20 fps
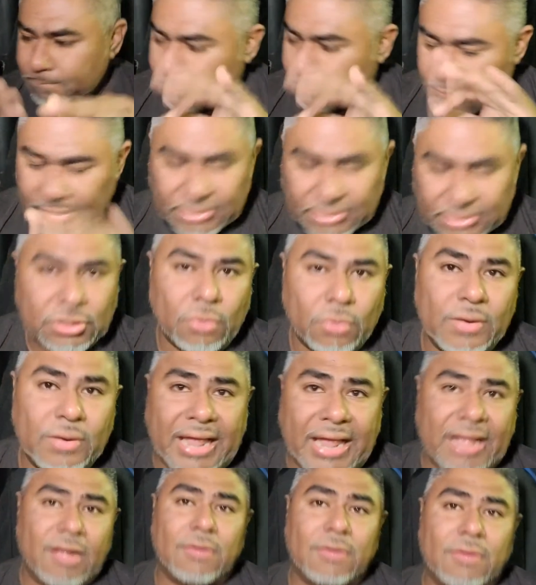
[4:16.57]
I showed
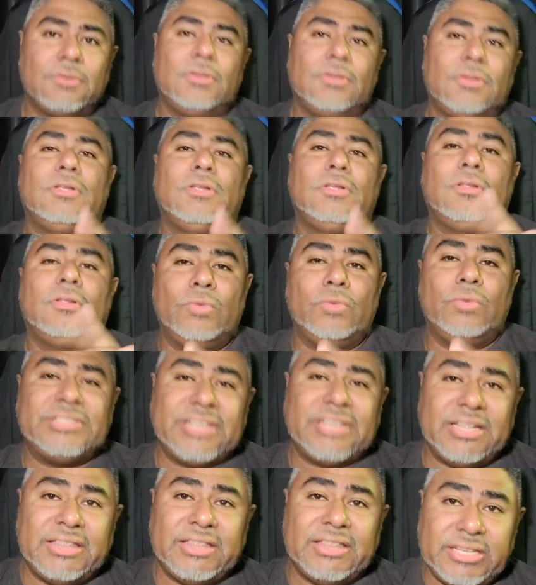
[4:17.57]
Al, we
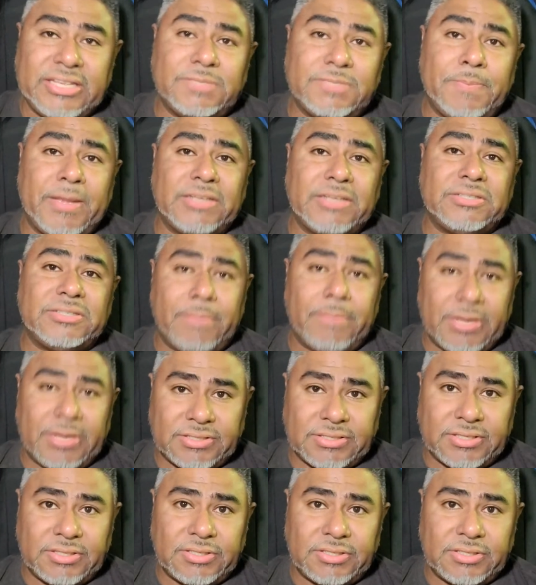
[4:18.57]
sent dispatch a
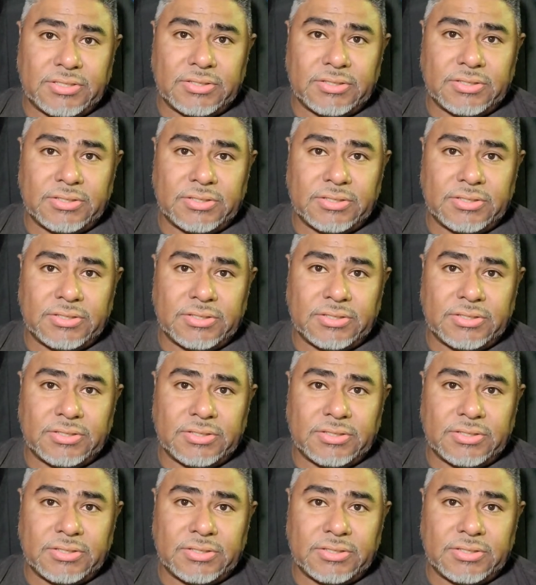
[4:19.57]
message.